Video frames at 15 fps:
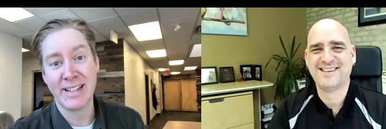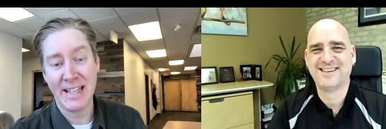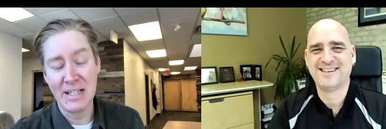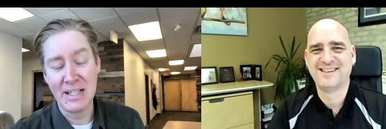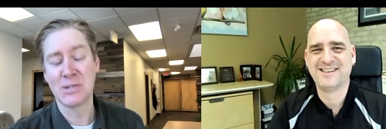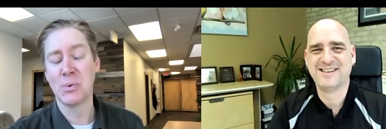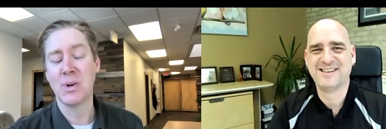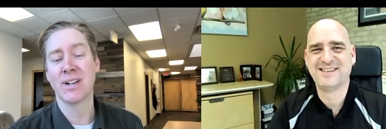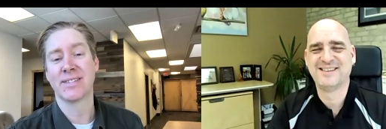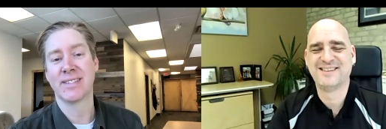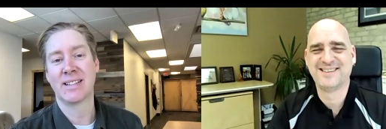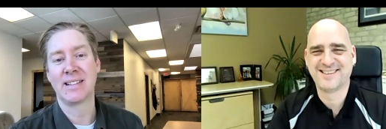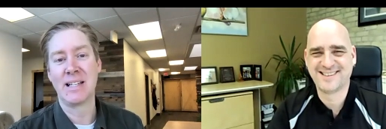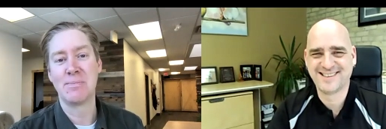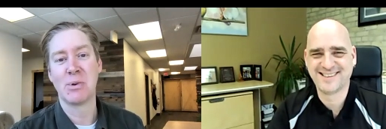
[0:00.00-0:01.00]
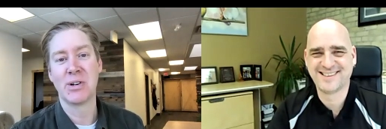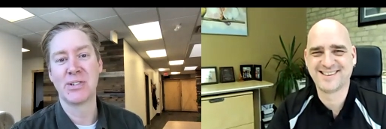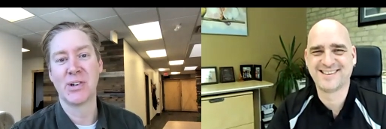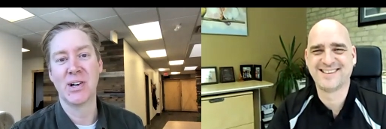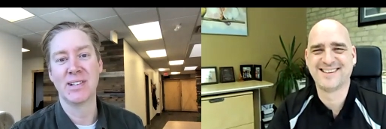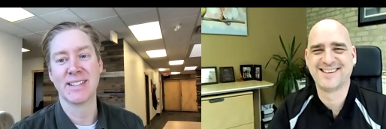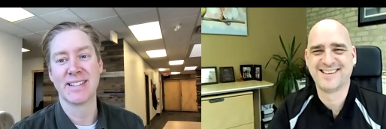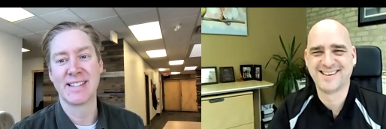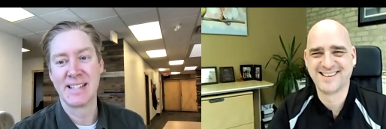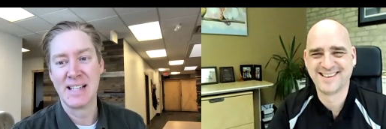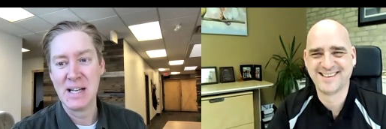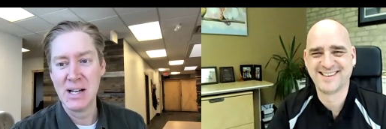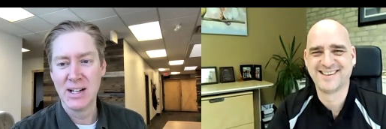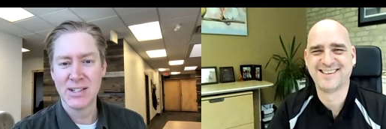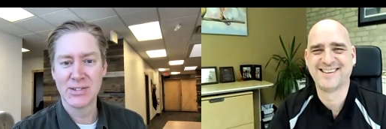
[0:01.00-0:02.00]
Speaker 1: He just wants to clean more toilets.
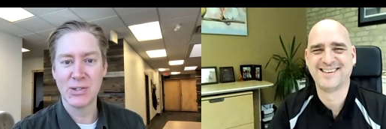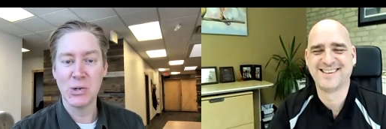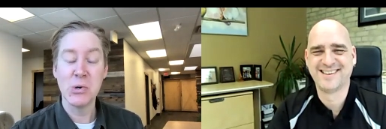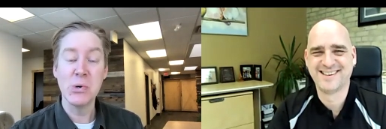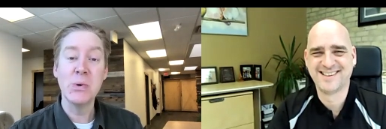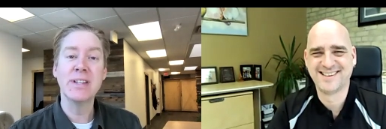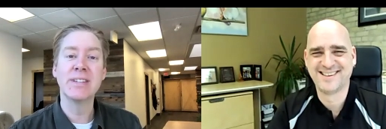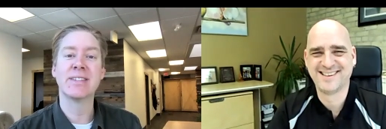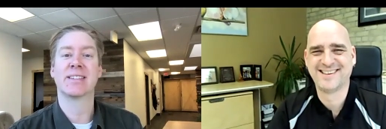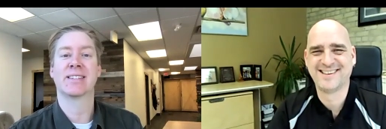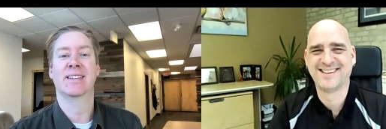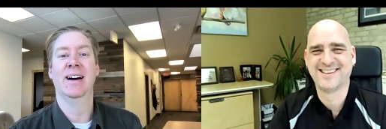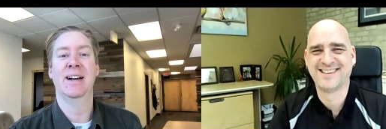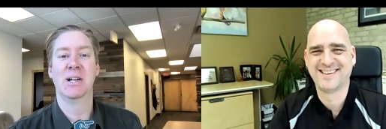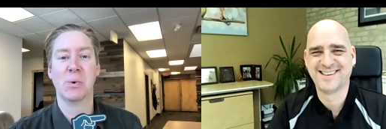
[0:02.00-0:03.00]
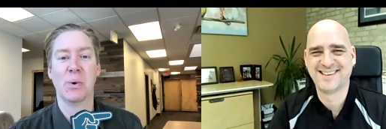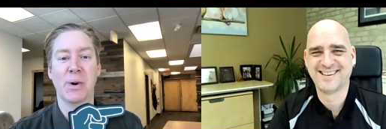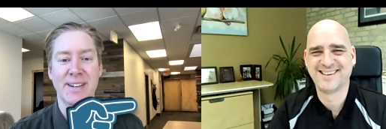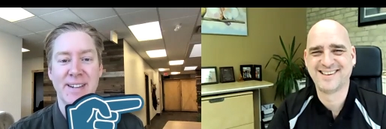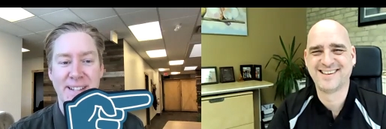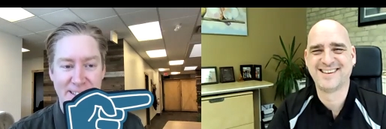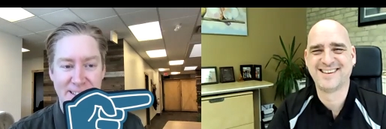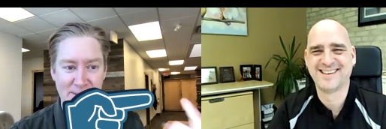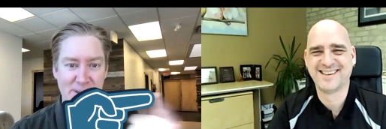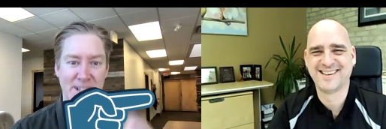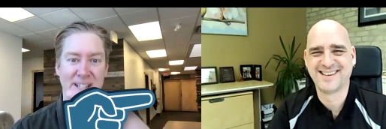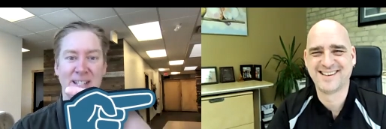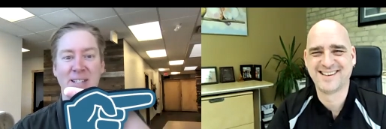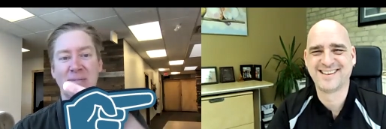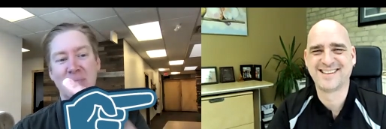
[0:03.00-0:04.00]
So, who is this guy, you're wondering?
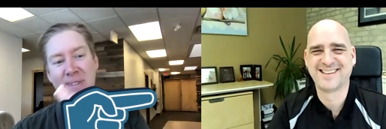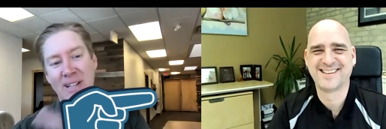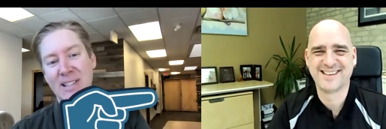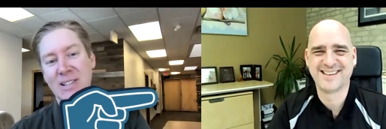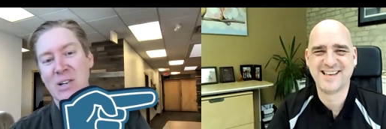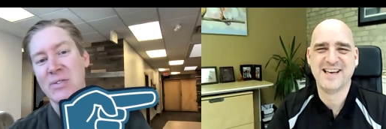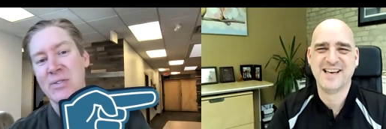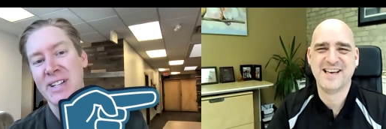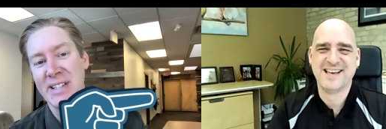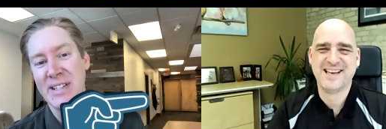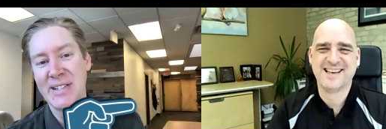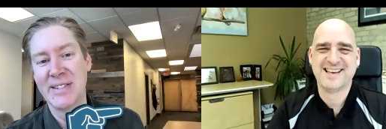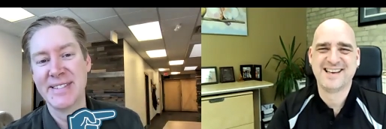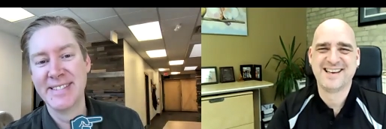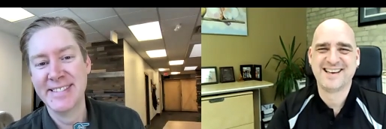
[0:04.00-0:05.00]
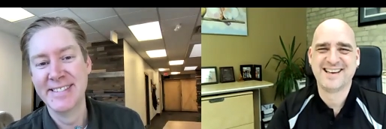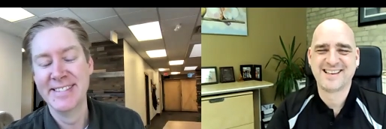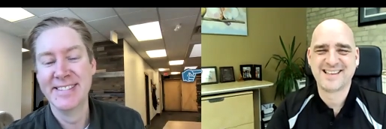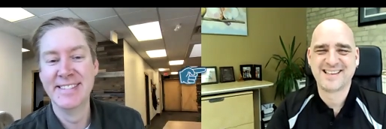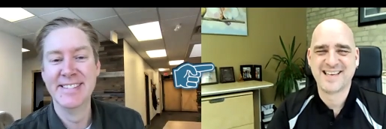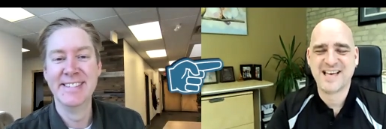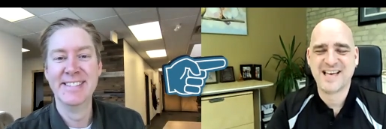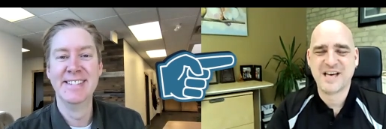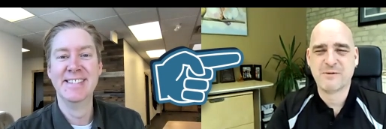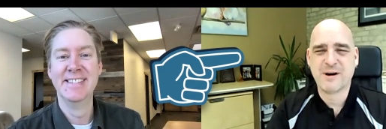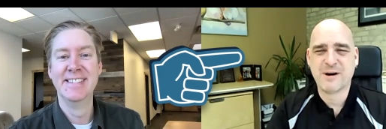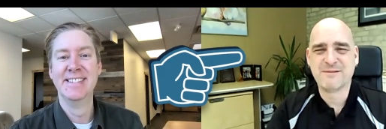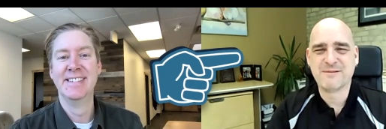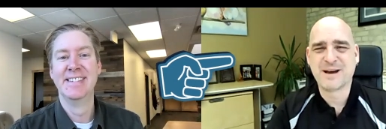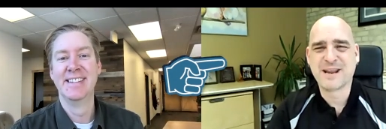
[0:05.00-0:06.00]
Bill, over to you.
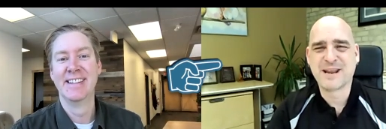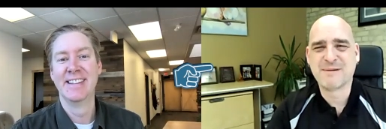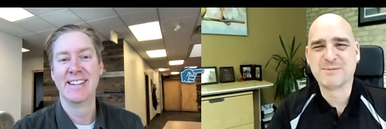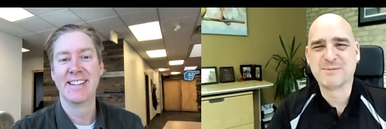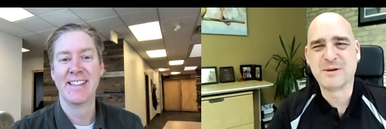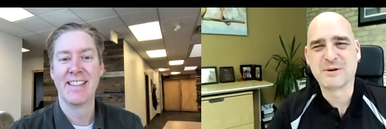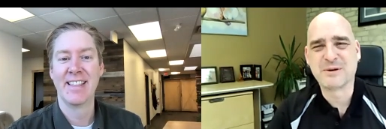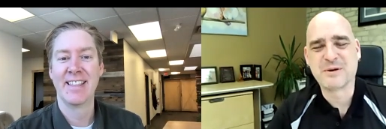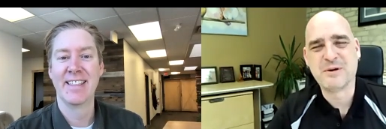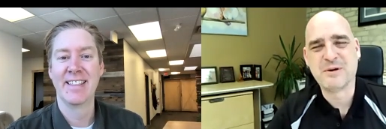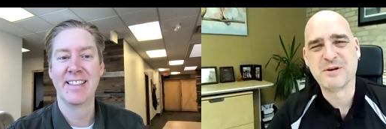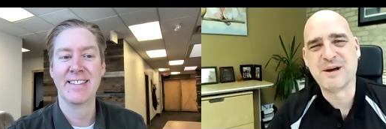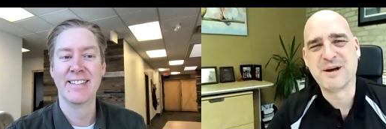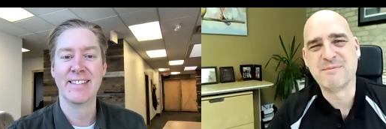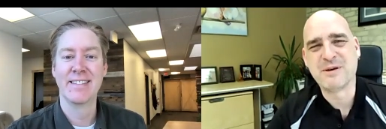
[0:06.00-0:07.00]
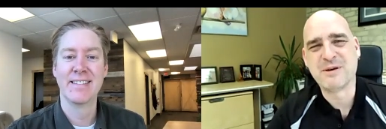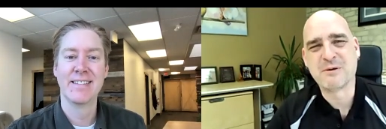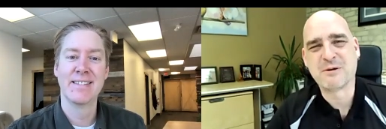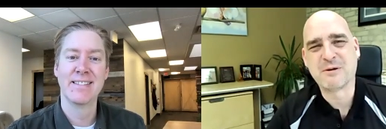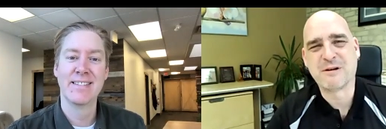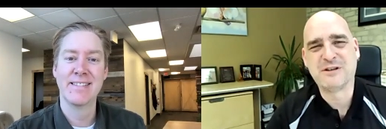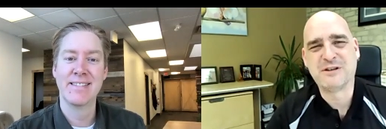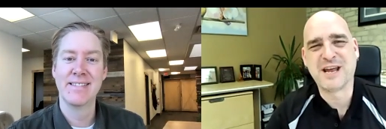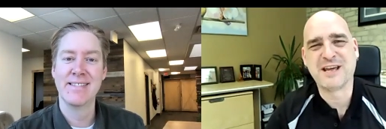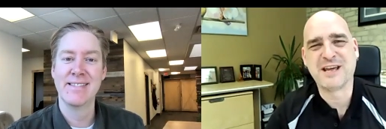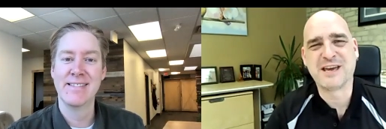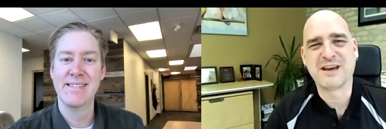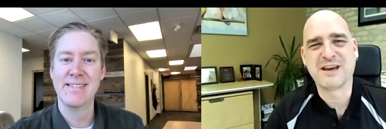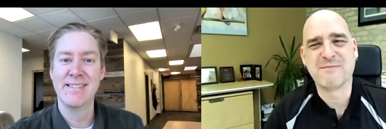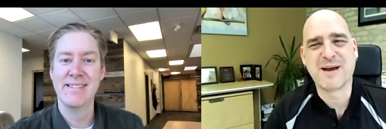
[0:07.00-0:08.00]
Speaker 2: Well, my name is Bill Cole, and I'm the owner of
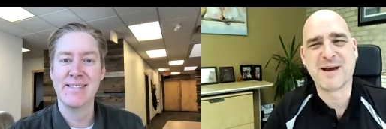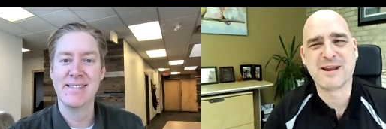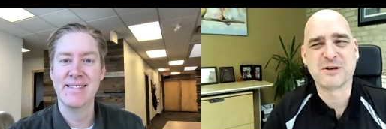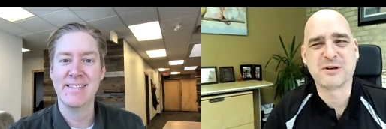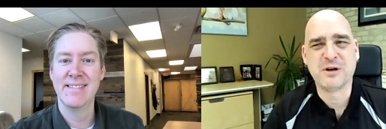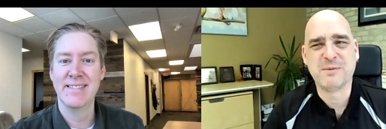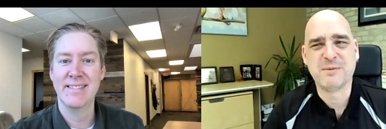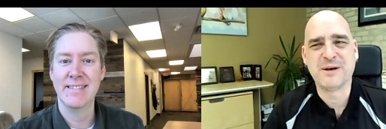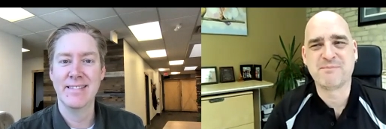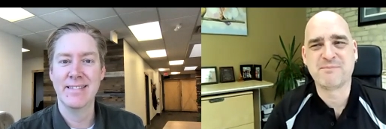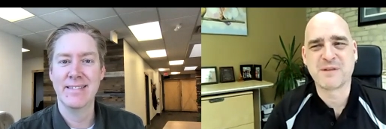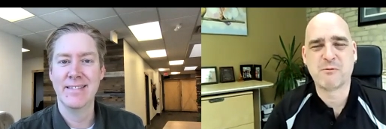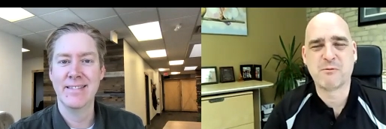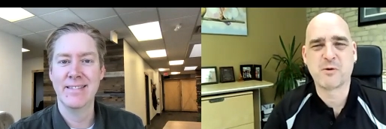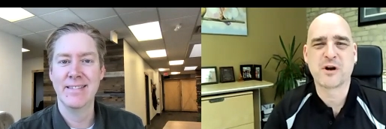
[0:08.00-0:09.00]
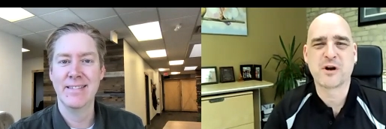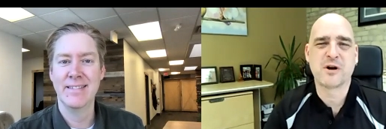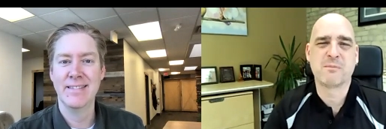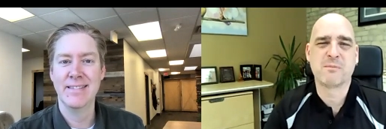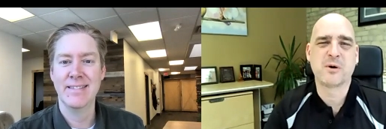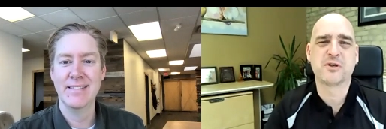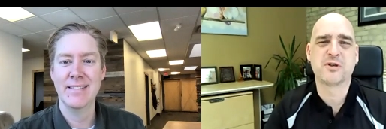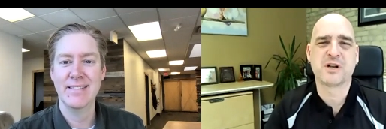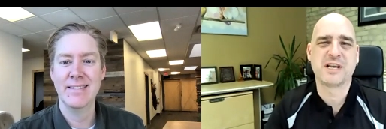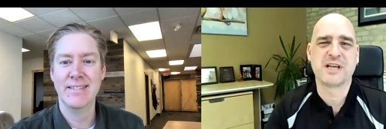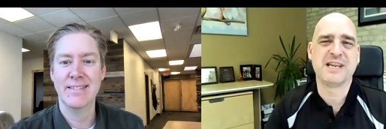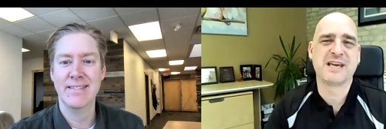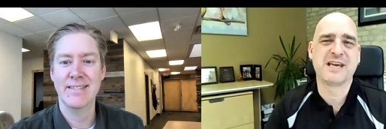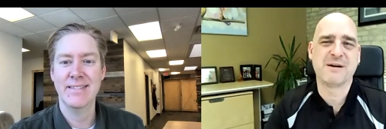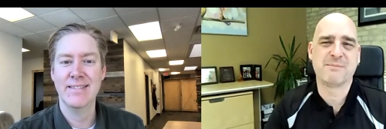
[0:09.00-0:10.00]
Jani-King of Manitoba, and we're a commercial
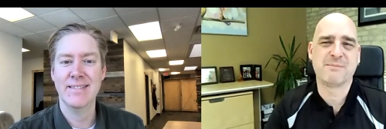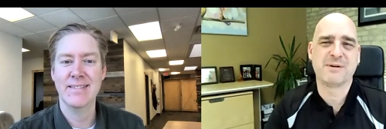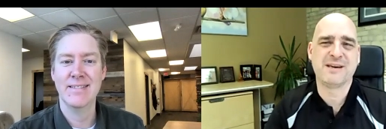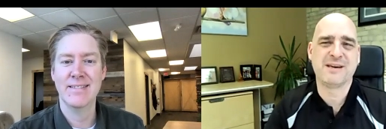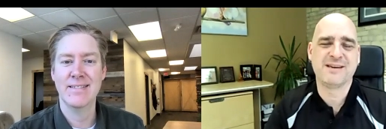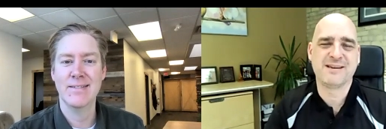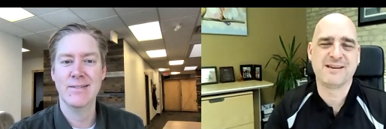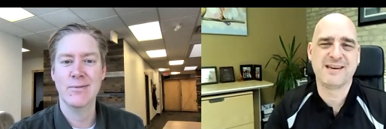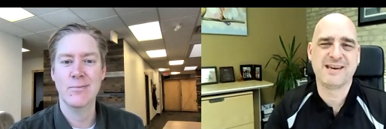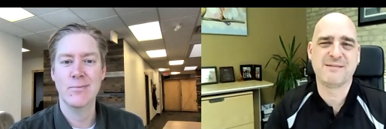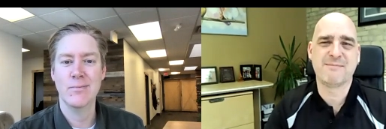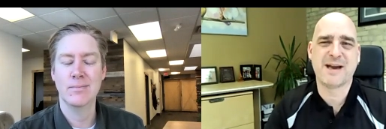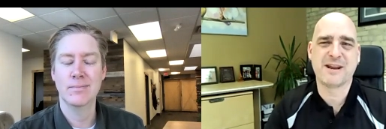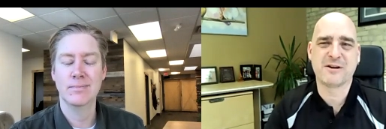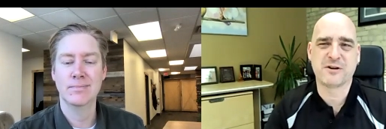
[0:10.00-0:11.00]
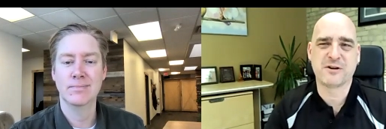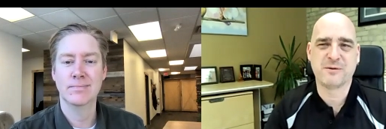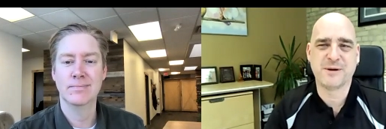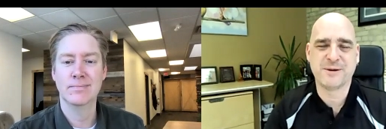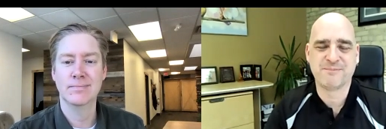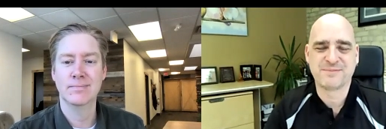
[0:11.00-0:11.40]
cleaning company in Manitoba.